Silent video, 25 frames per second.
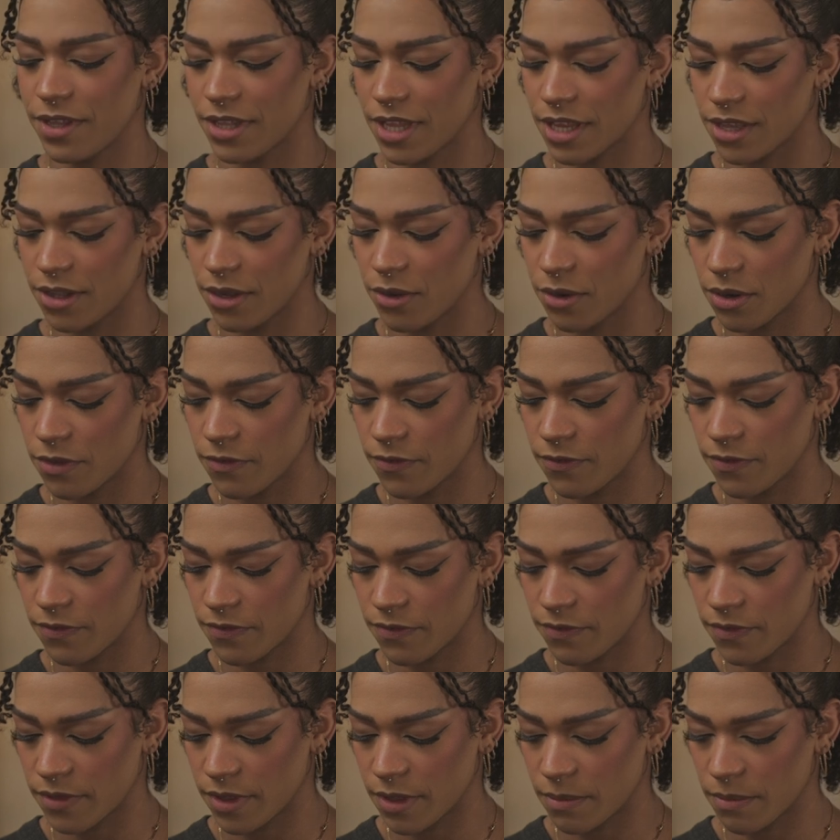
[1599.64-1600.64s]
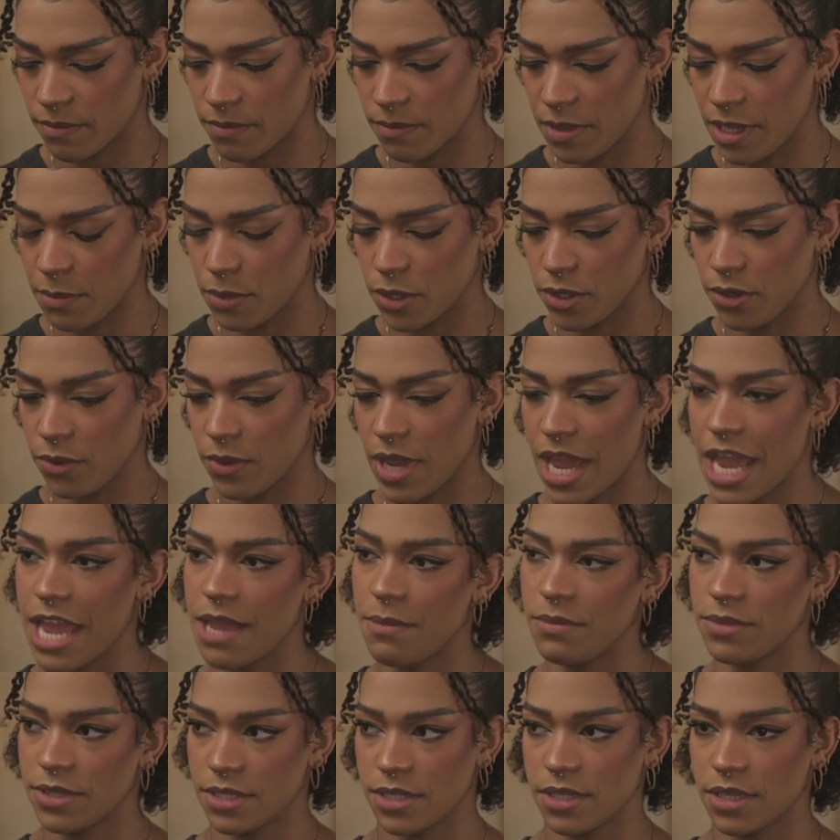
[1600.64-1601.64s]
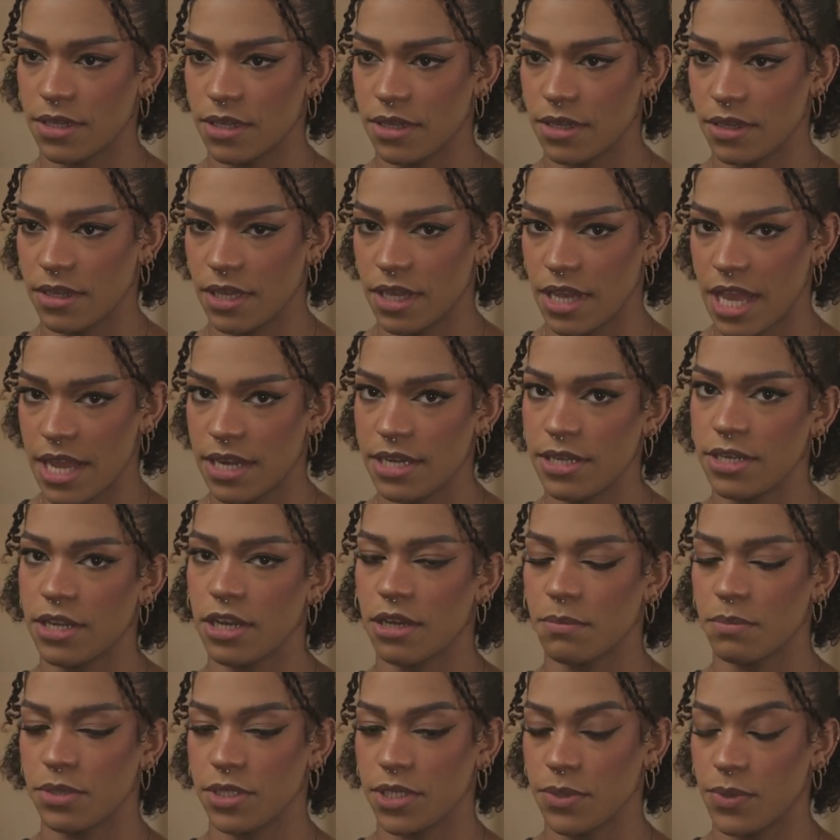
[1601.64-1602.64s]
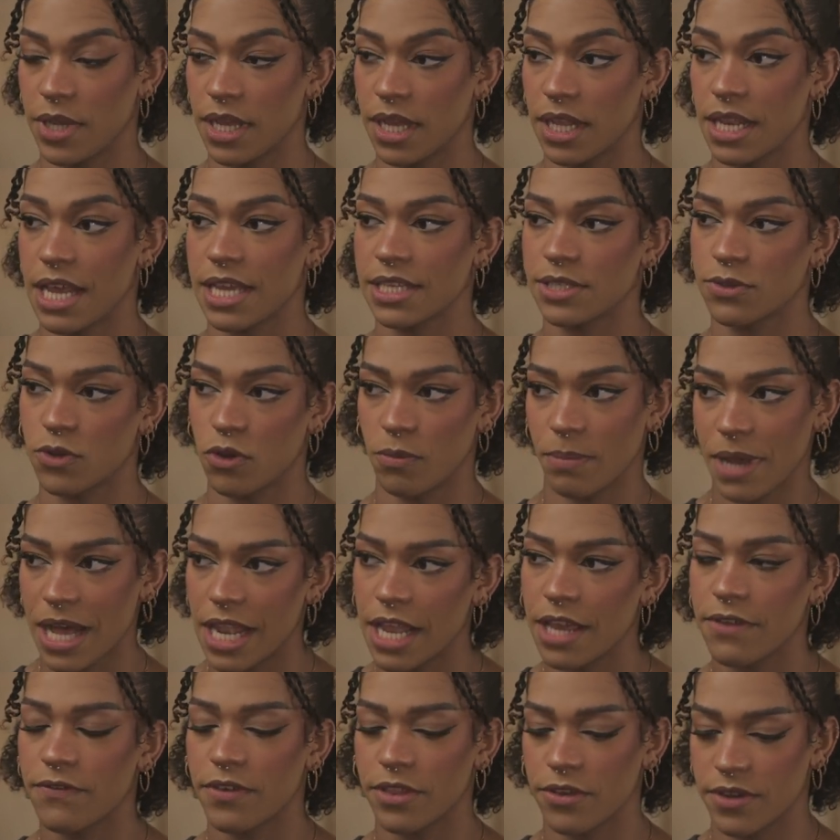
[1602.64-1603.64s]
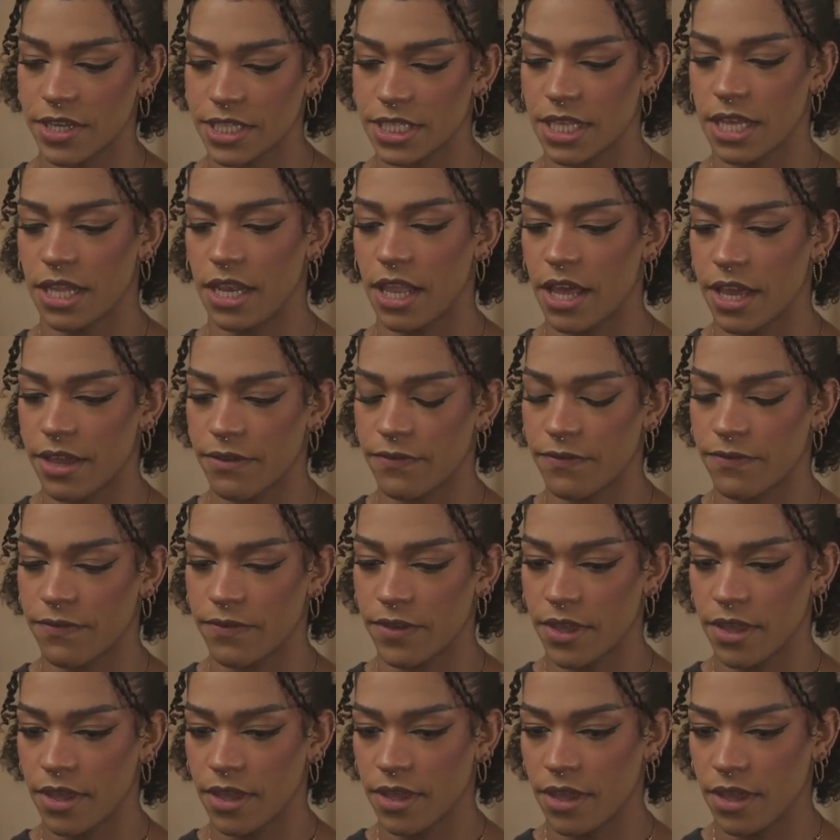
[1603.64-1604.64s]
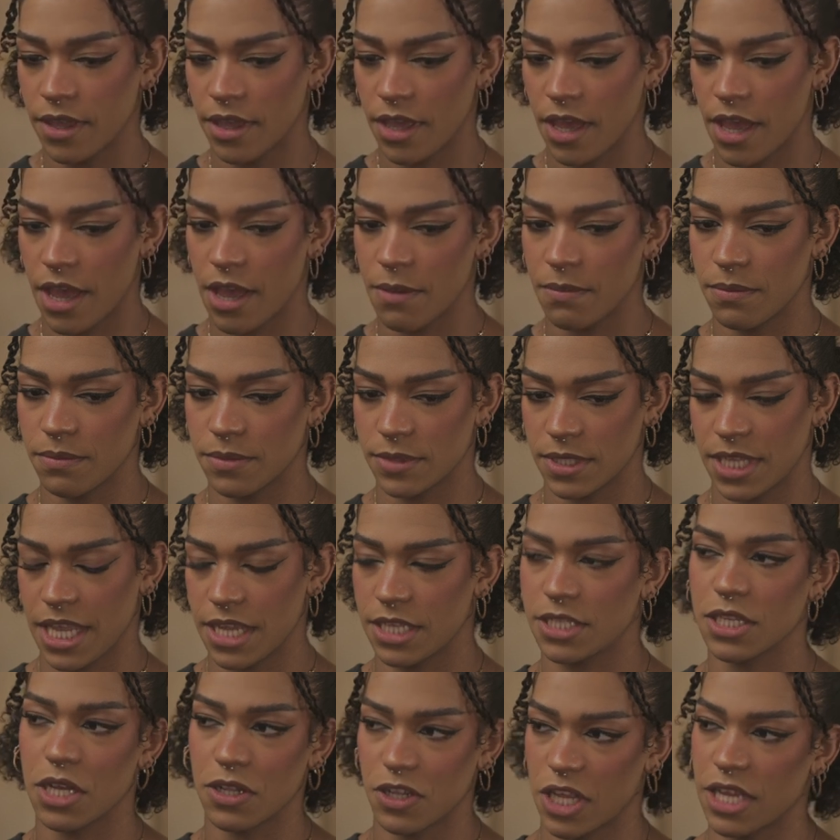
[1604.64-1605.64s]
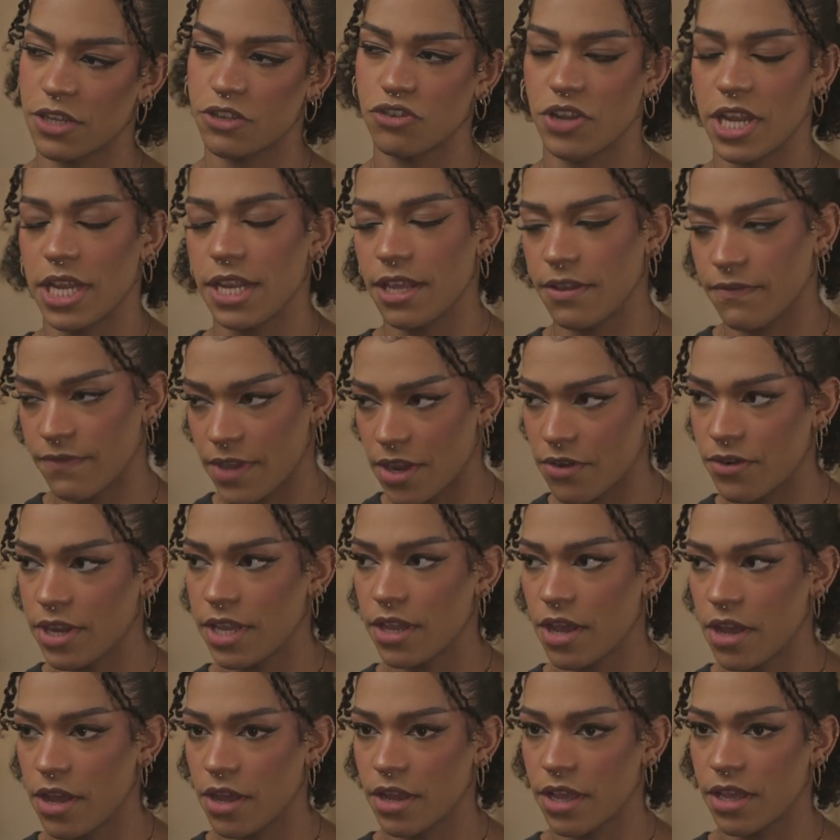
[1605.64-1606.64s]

like a lot of people who aim to end up doing classical ballet for the rest of their life, they start like training very young.